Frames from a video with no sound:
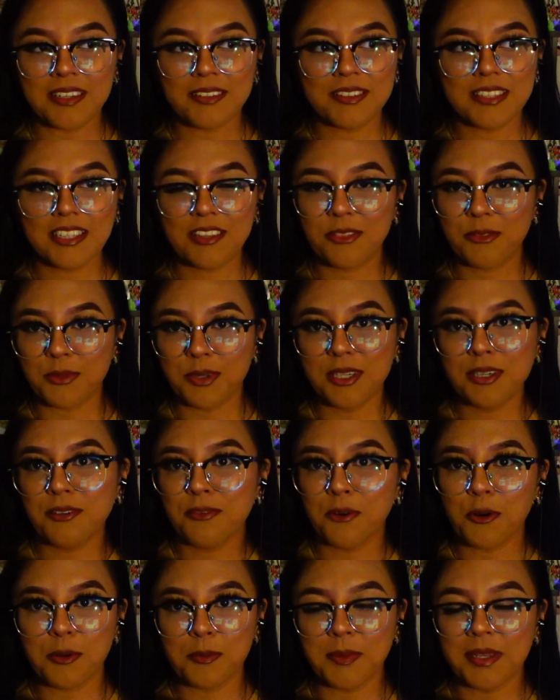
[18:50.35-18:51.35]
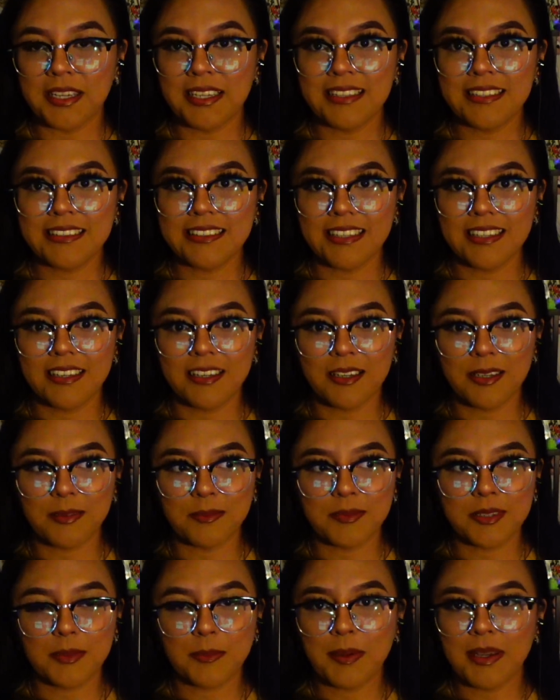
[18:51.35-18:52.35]
It was like 3 or 4 minutes,
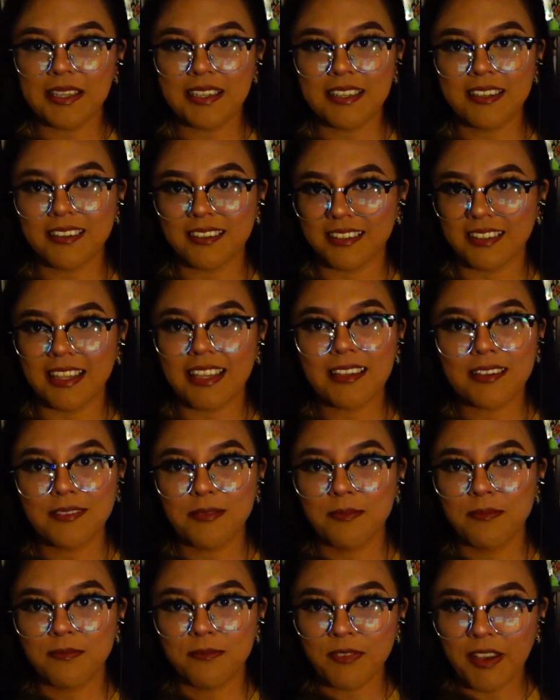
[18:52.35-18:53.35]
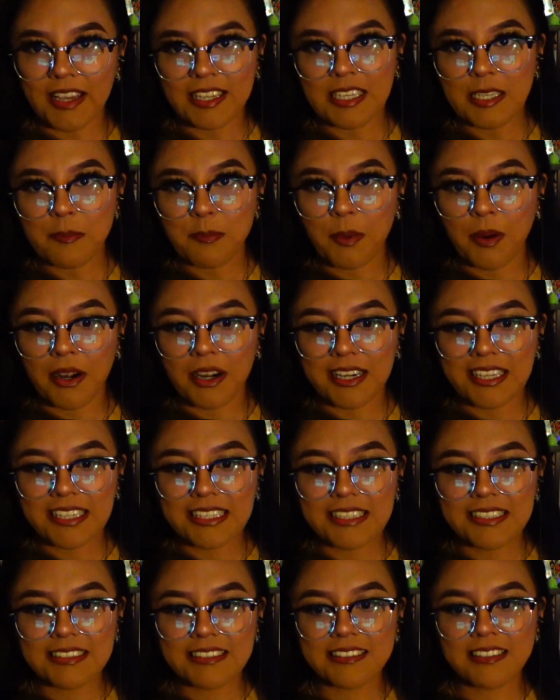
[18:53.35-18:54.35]
depending on like finding
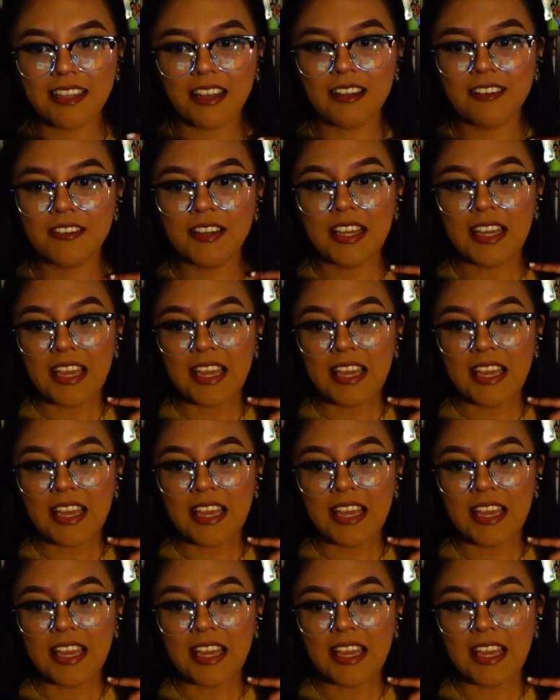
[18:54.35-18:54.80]
parking and stuff.